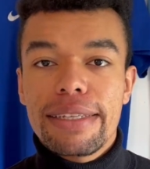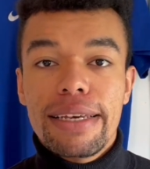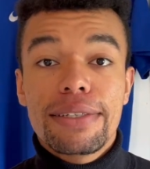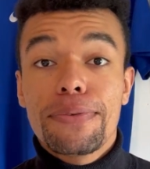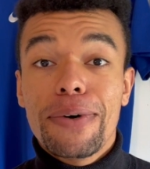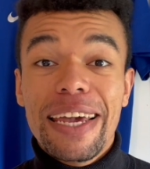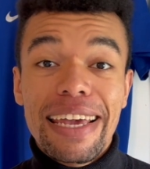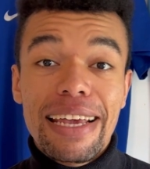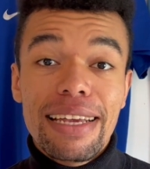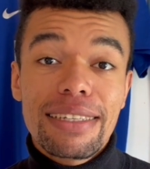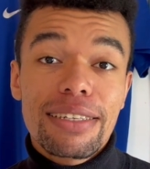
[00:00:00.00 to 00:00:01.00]
it's way
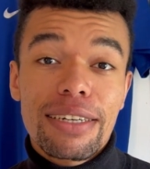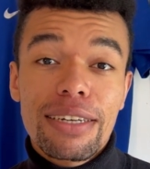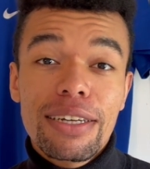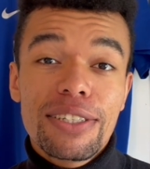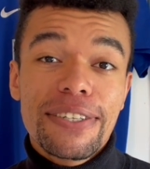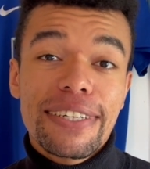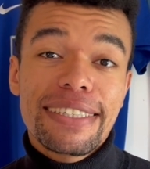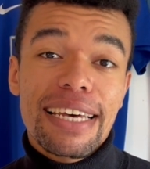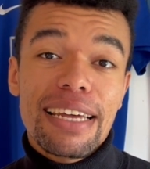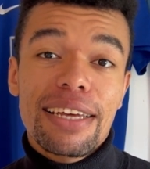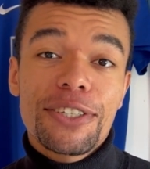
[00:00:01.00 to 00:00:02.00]
easier to
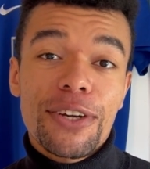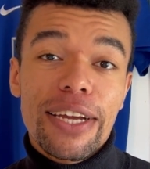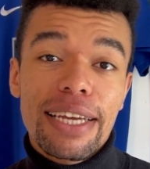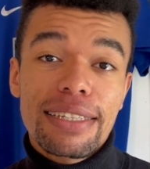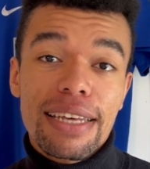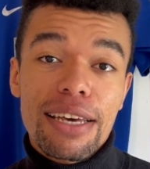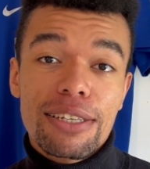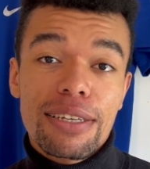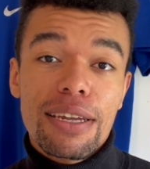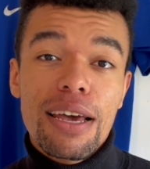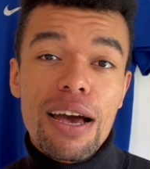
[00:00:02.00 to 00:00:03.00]
attend a training
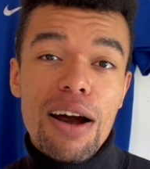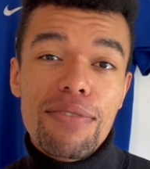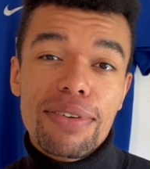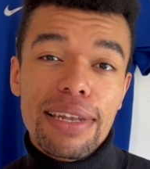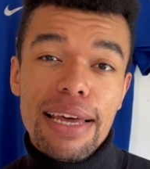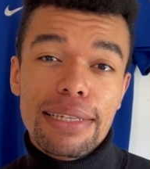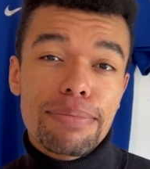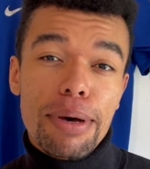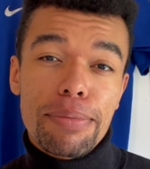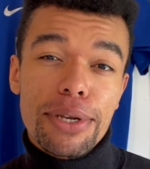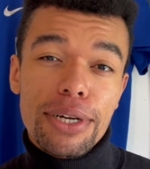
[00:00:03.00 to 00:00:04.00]
session of a less
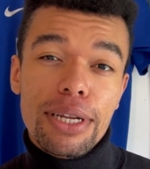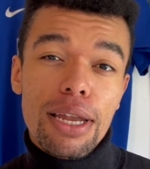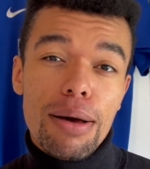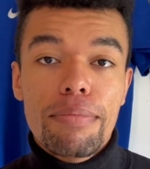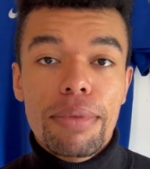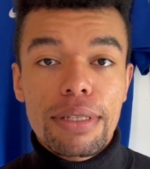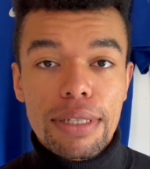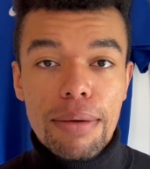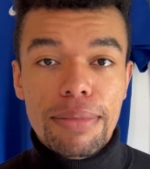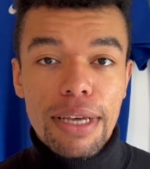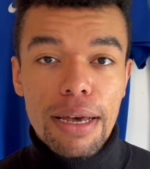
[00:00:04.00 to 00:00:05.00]
popular club. But
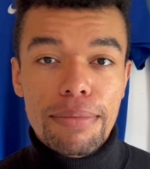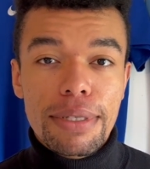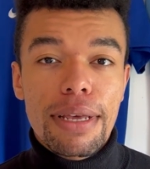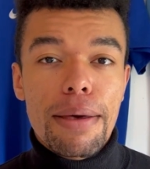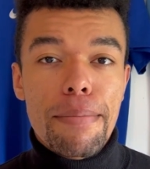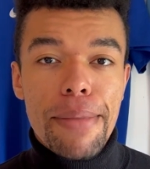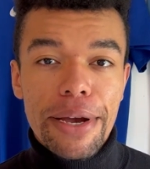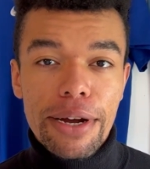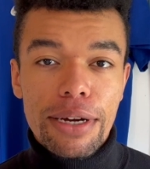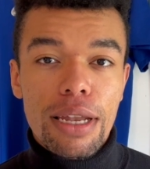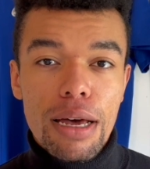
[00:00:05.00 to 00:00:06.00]
sometimes
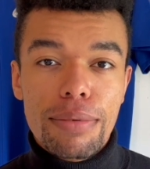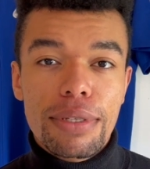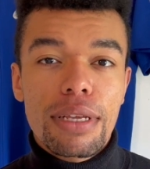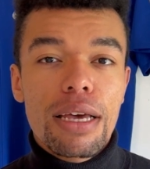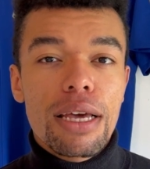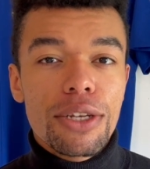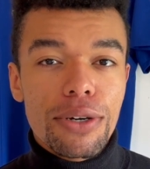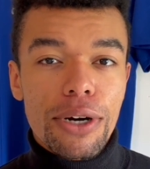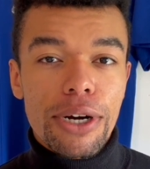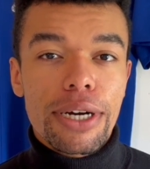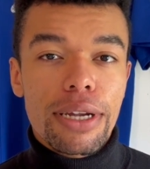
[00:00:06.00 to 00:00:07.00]
bigger clubs do
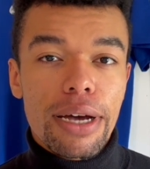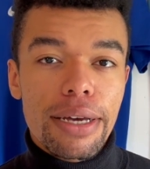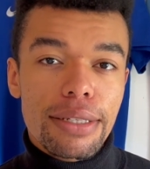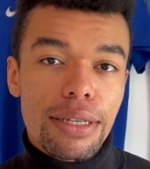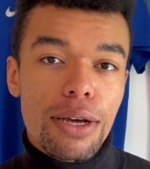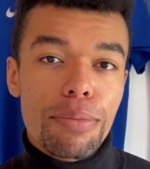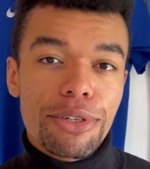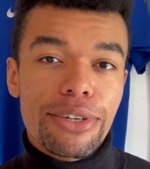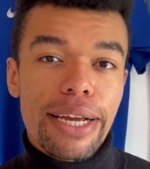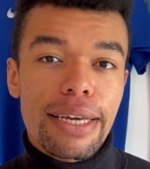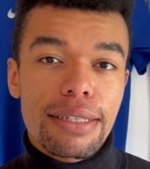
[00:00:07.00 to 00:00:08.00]
organize an open
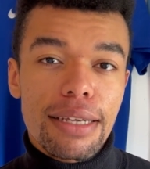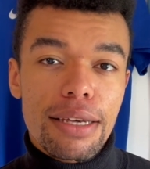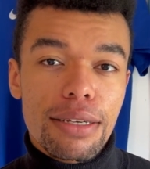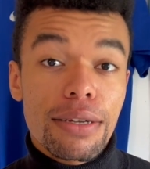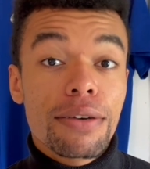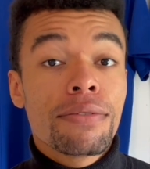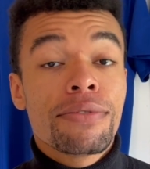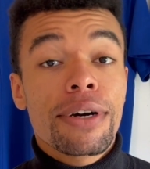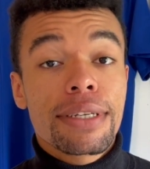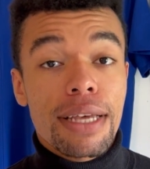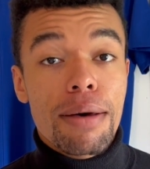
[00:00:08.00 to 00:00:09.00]
training session. For
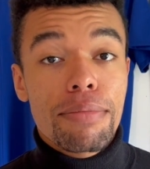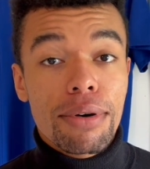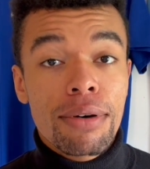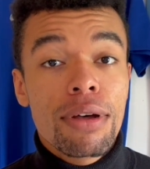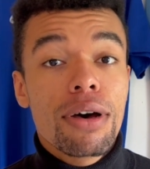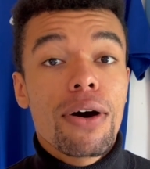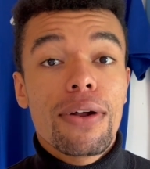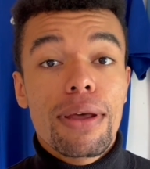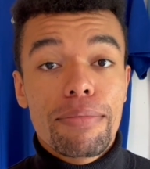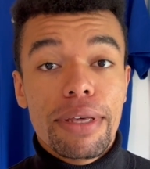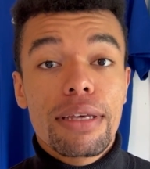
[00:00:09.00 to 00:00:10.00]
example,
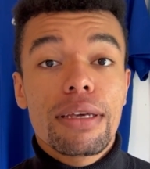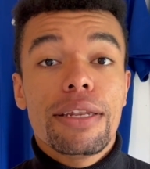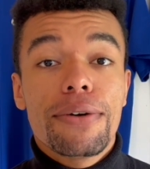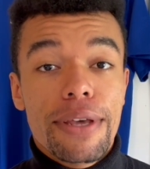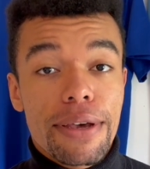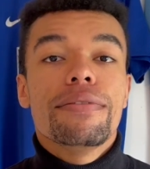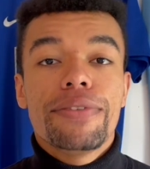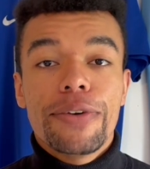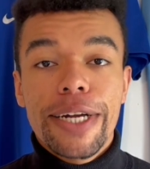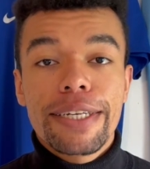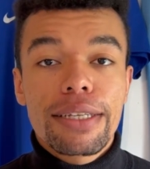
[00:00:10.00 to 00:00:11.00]
Olympique Lyonnais. A few
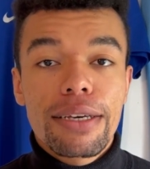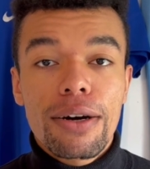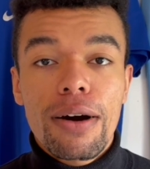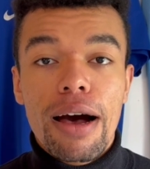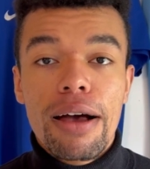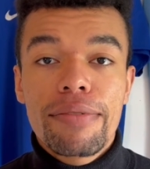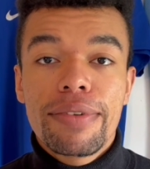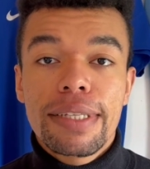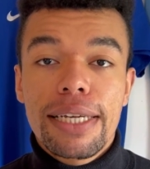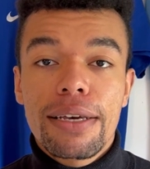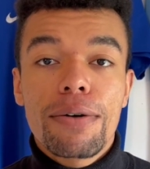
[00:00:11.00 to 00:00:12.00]
years ago, I
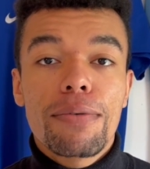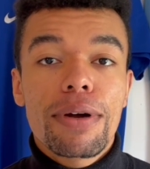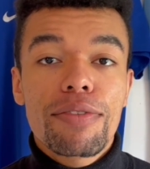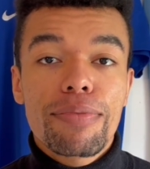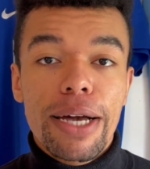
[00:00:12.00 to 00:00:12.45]
visited one of my